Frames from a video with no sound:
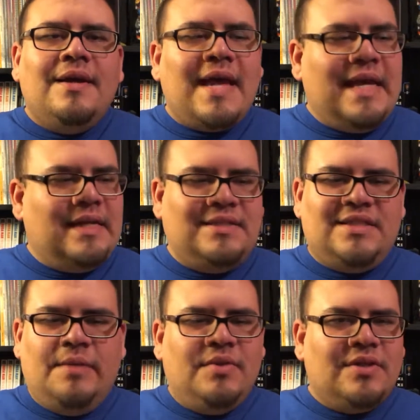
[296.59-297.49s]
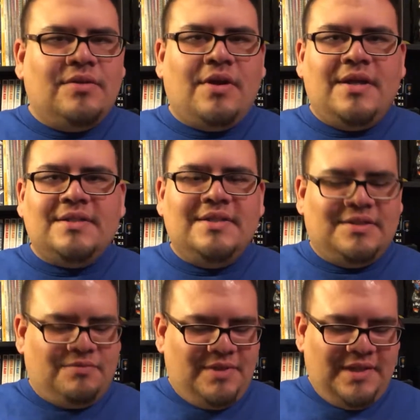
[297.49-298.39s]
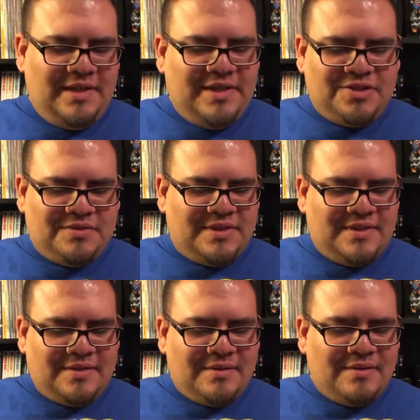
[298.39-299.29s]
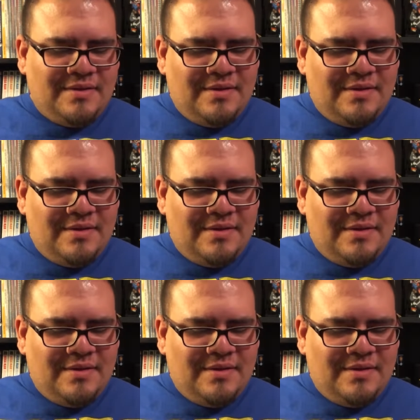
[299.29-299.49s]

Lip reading: and I stumbled across this really interesting,